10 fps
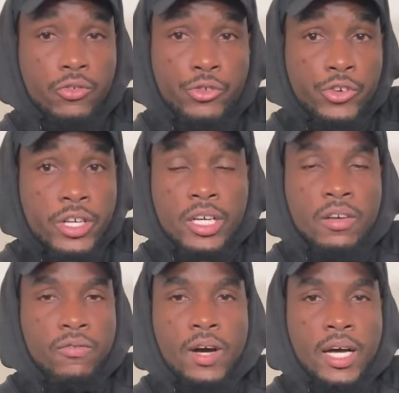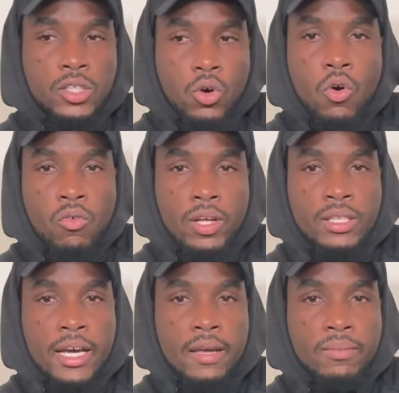really fast over
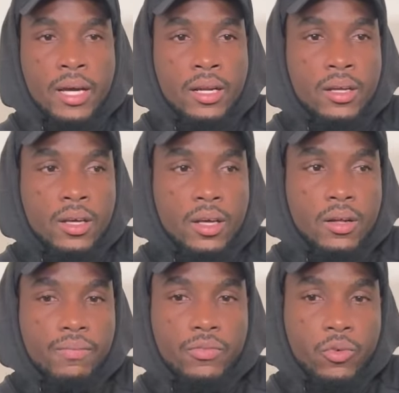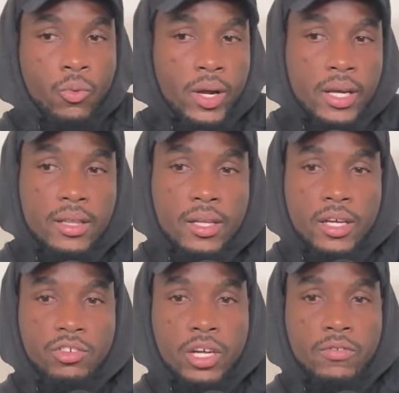time and when
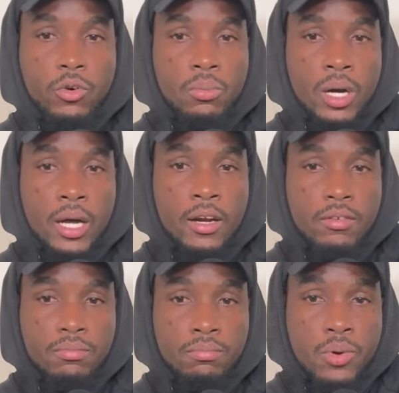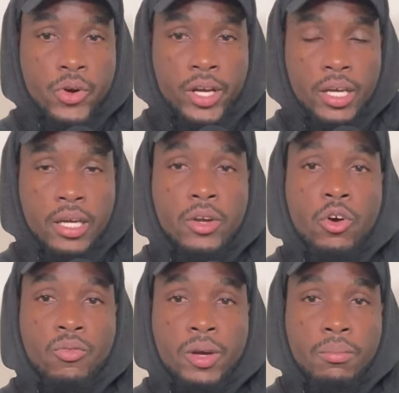international football break in
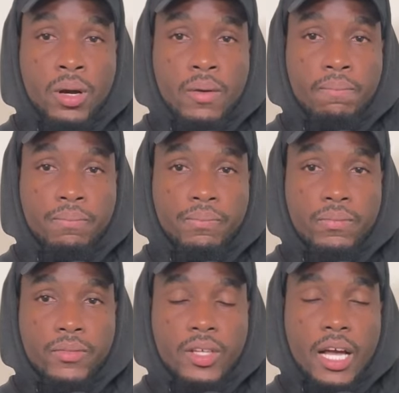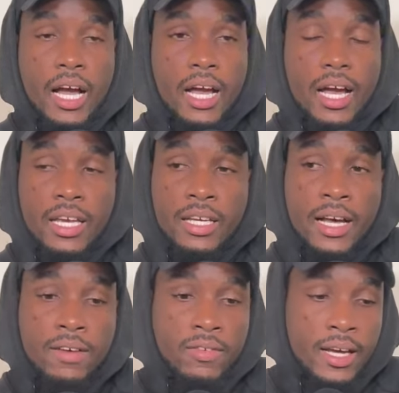november he
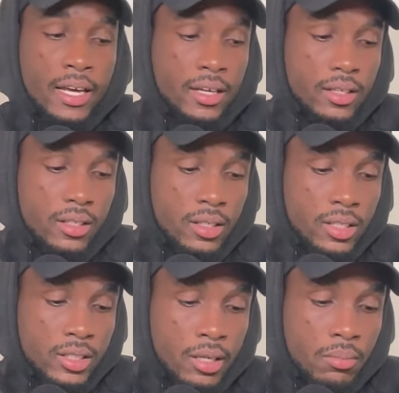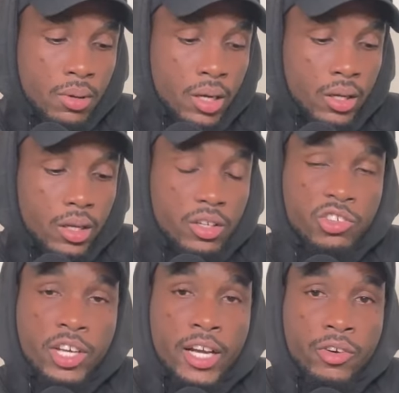have like december
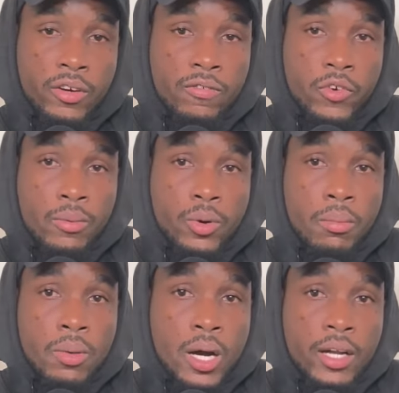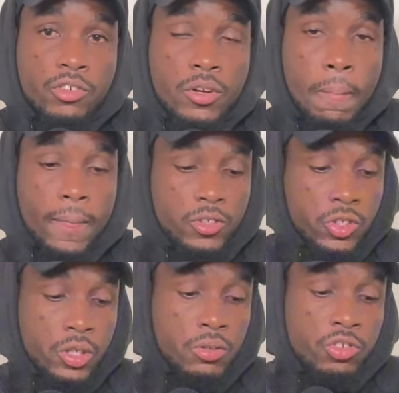january february march
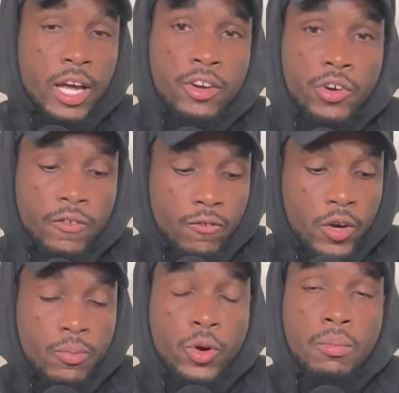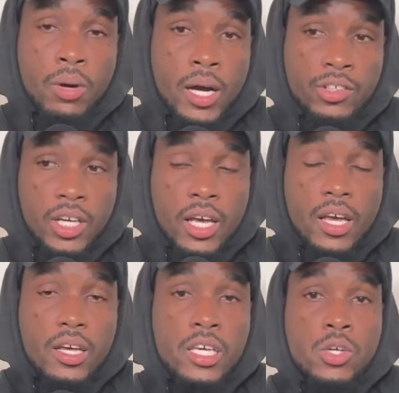so the January, February, March,
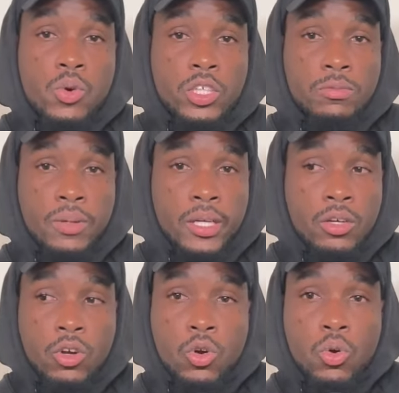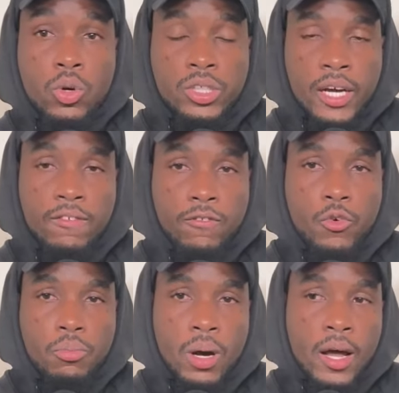he was playing loads of
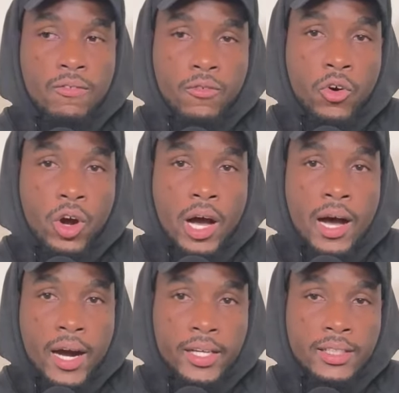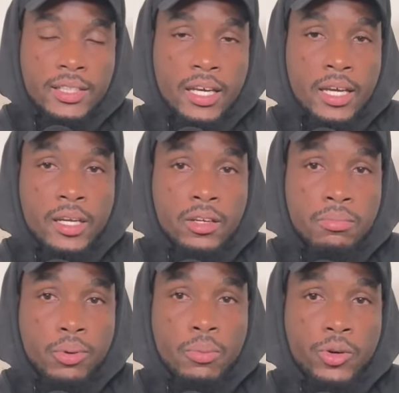football for Hearts in the
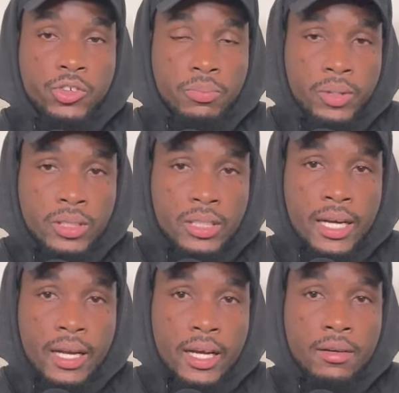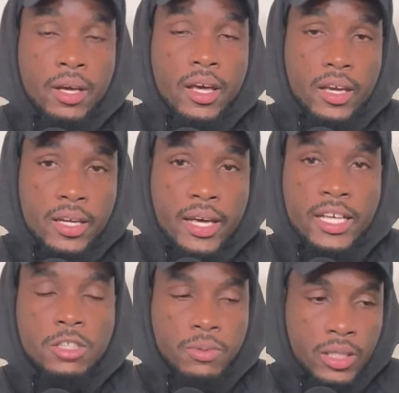Premiership in Scotland, in the
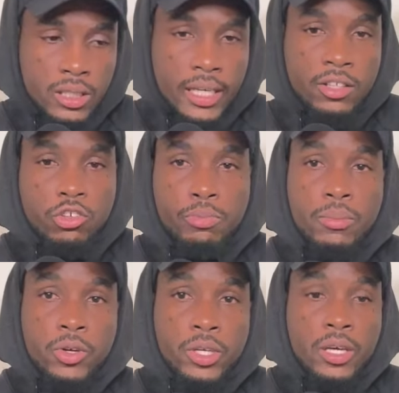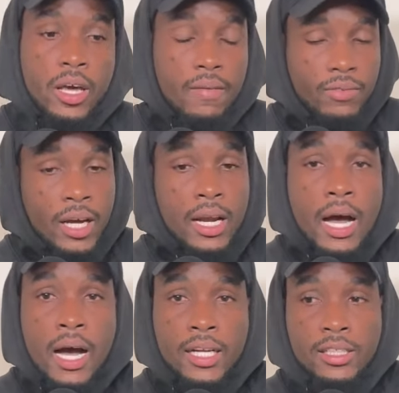SPL, the Scottish Premier League. And
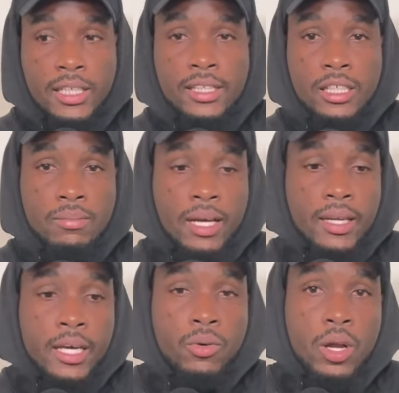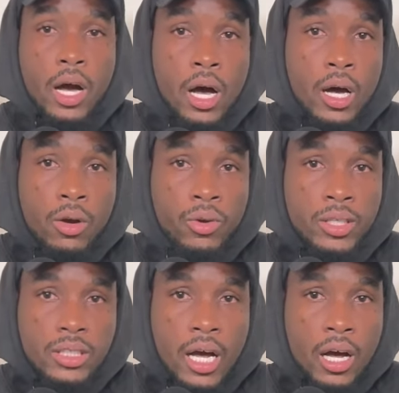Hearts is a team that they will
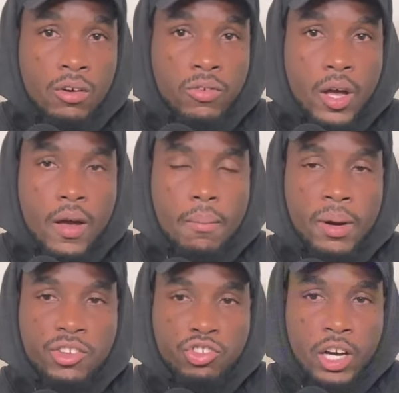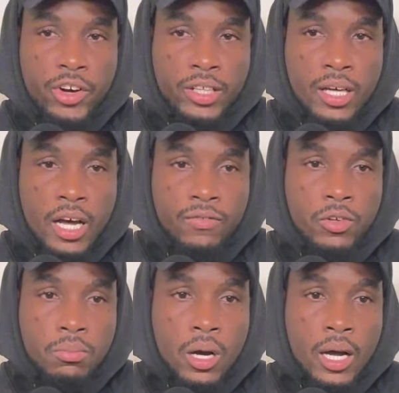always have majority of
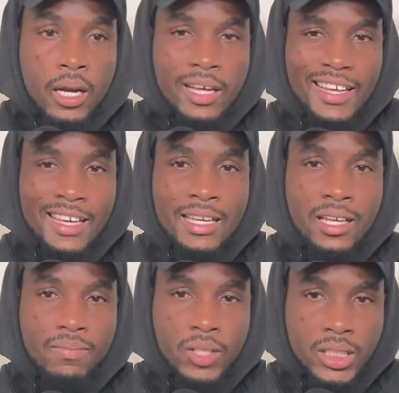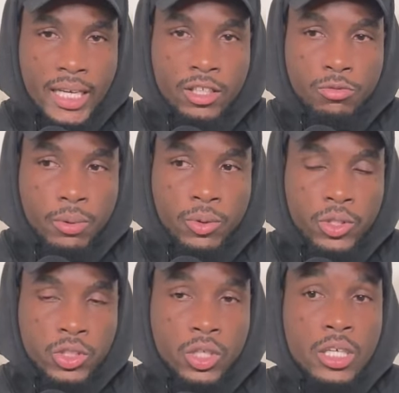the ball in the Scottish Premier
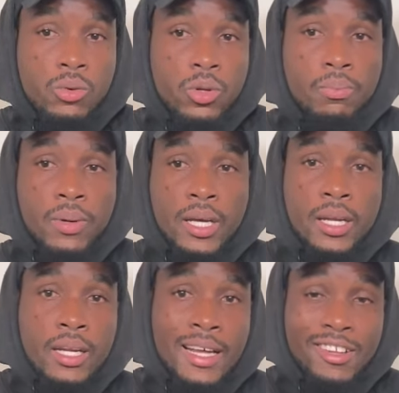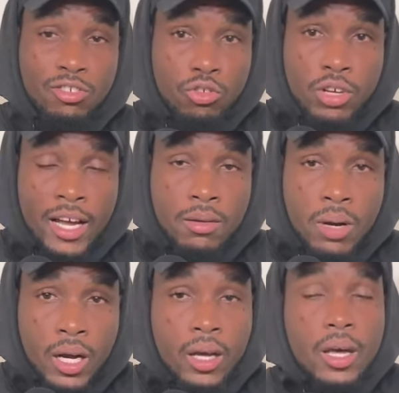League. So he will playing in that three at the back